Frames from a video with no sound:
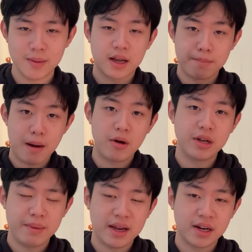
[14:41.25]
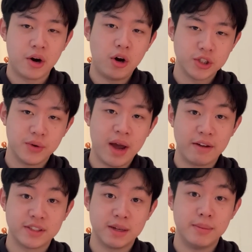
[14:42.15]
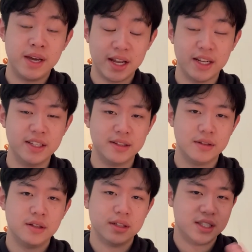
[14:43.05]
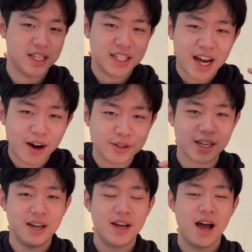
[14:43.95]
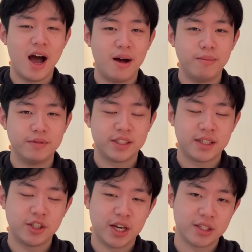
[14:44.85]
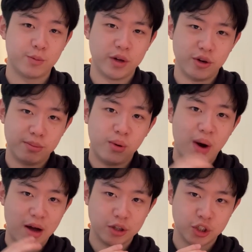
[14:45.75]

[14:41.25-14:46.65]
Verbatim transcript: The Galbaldy Beta also have some hidden details, um, such as when you pull out the